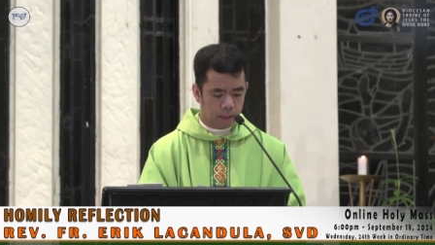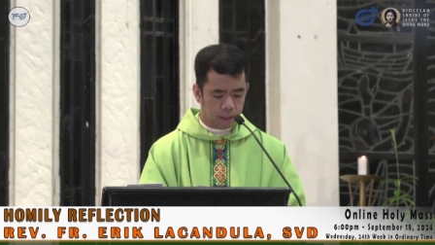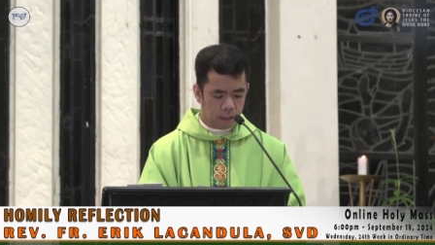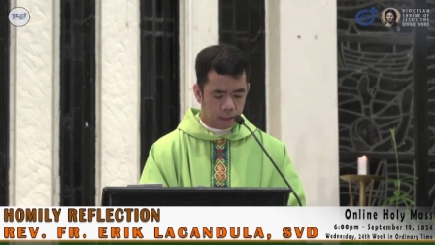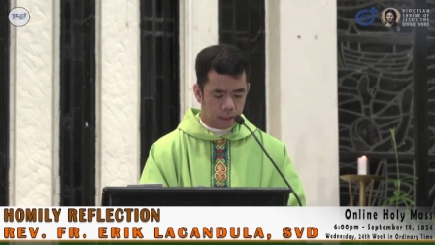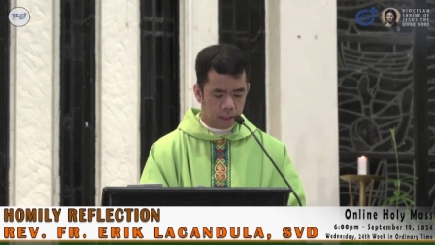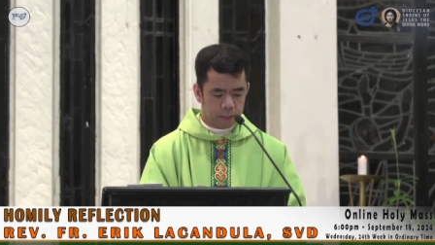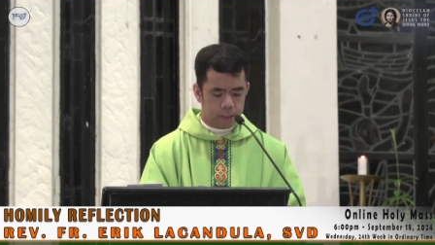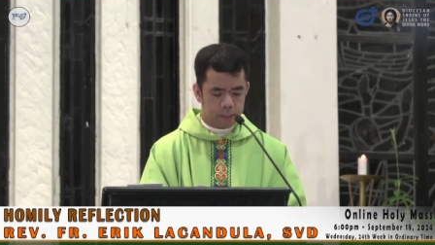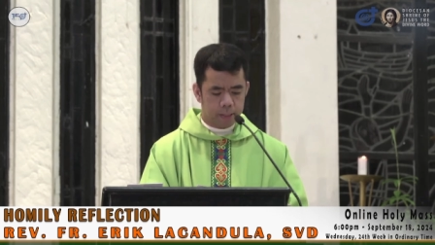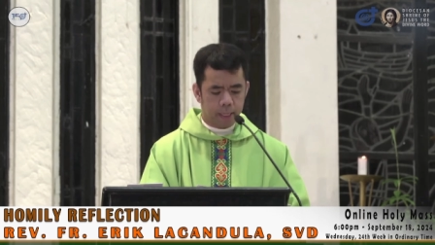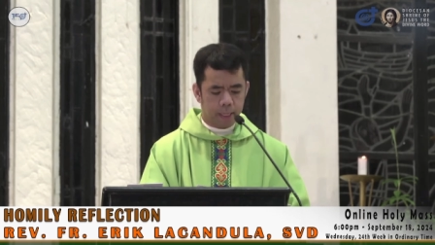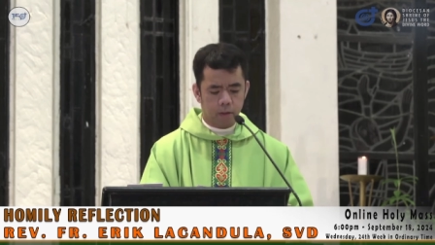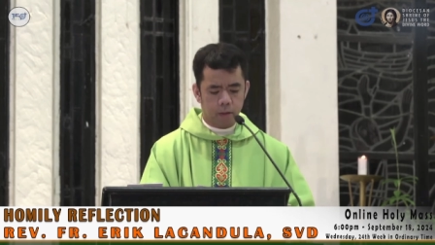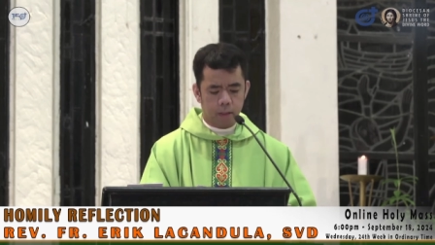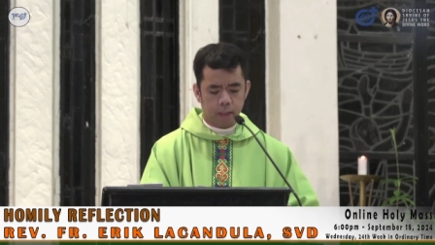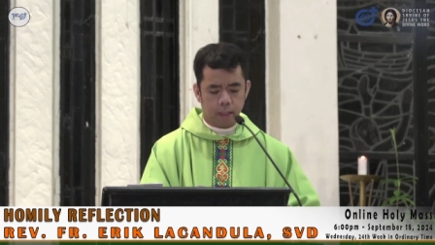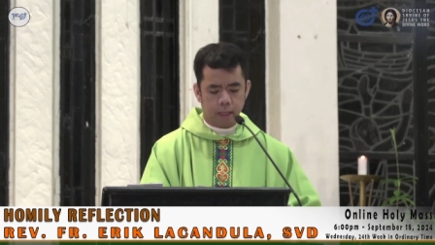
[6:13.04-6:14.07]
Let's take
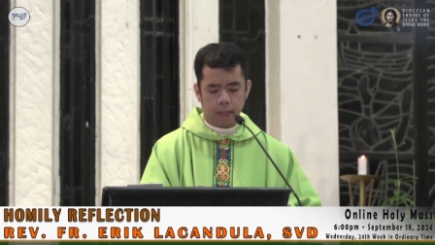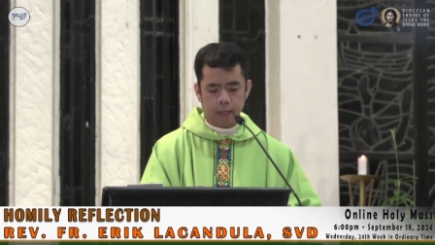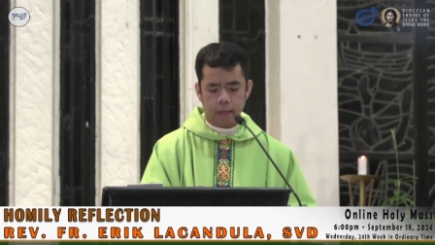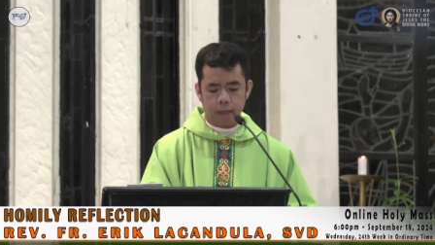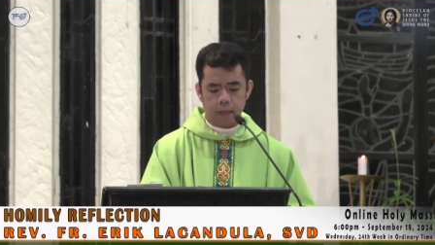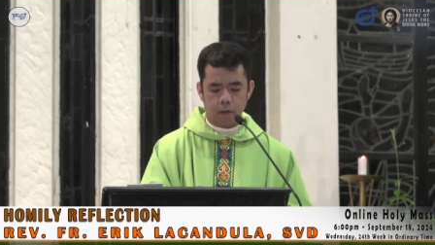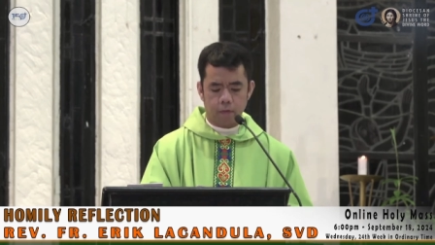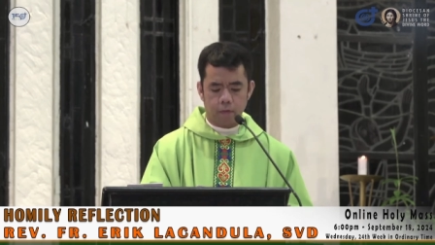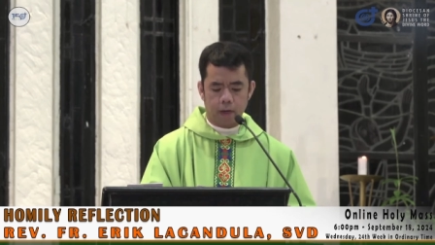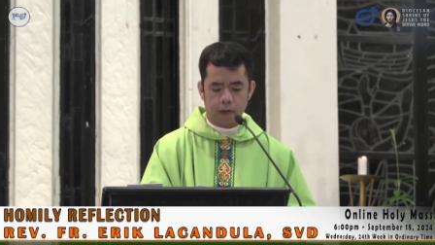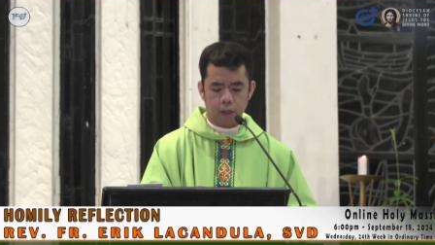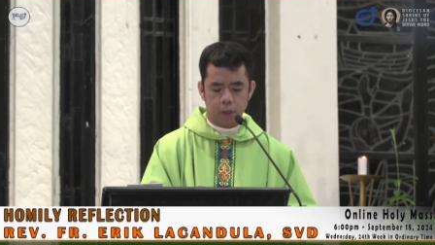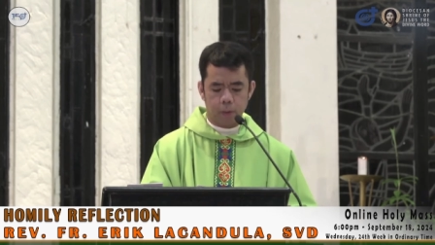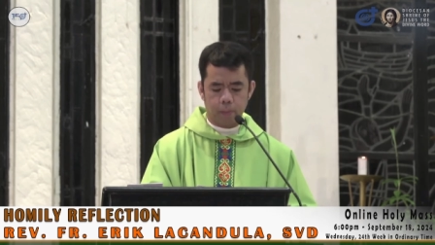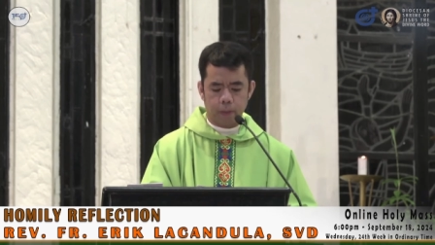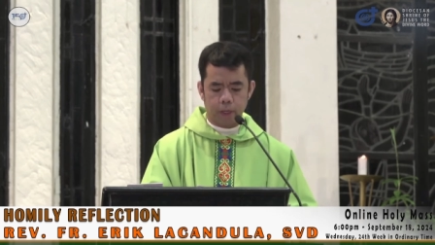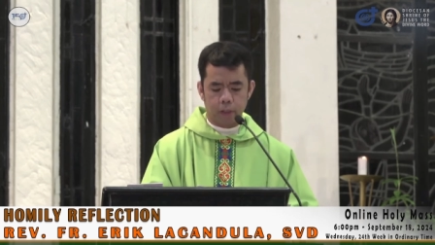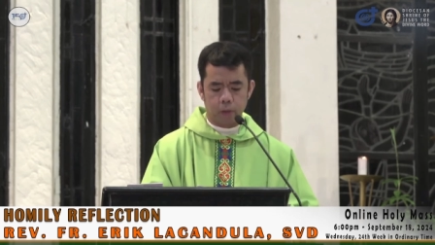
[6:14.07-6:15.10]
good care of our
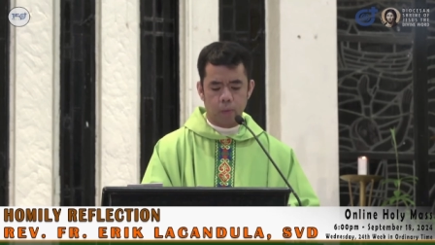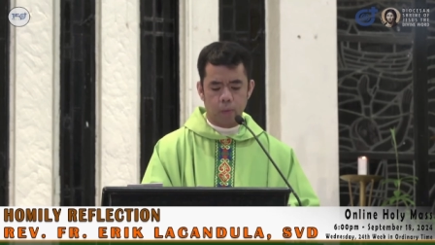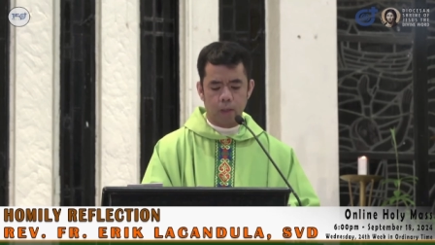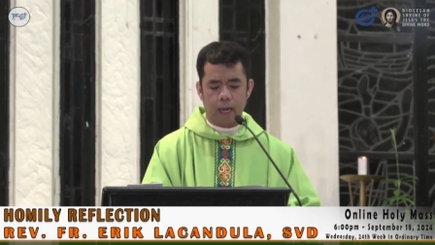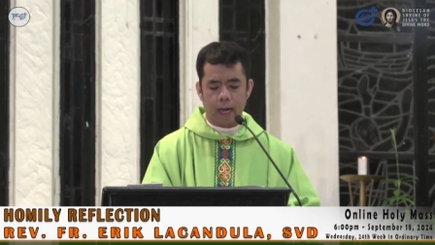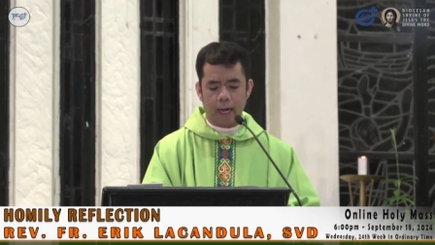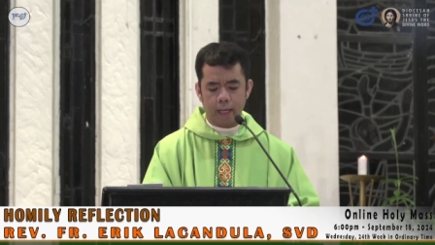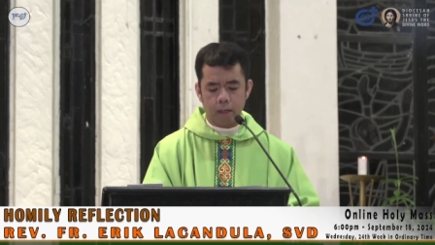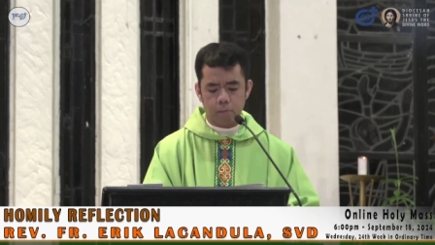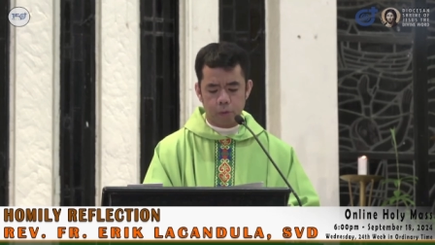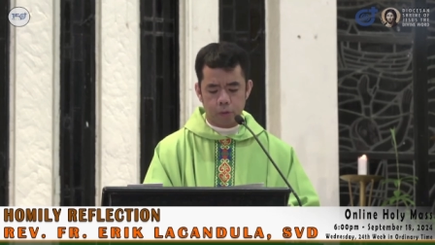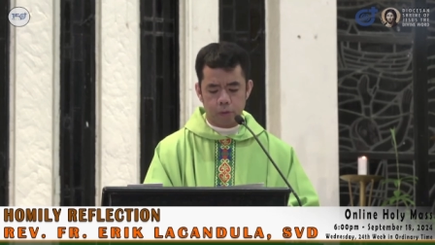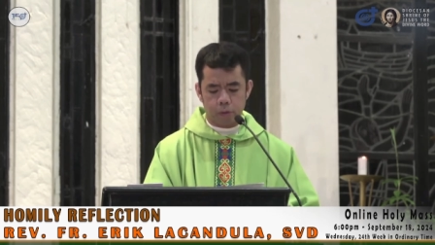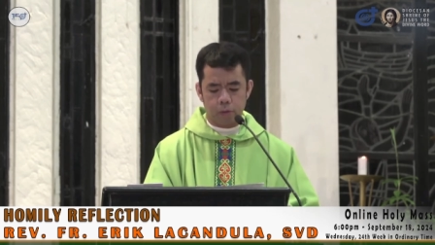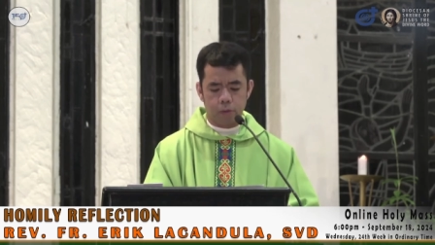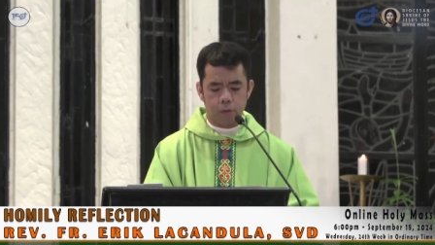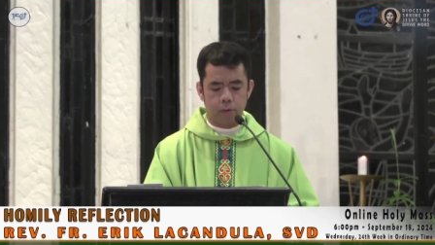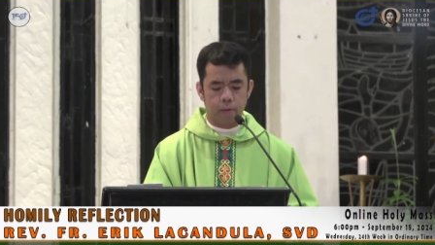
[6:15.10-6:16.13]
spiritual
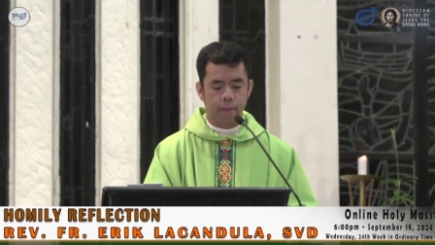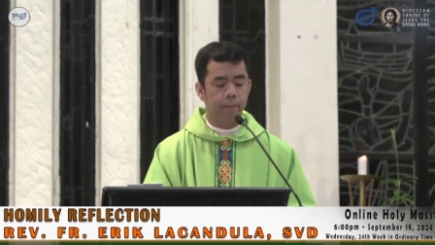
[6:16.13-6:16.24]
lives.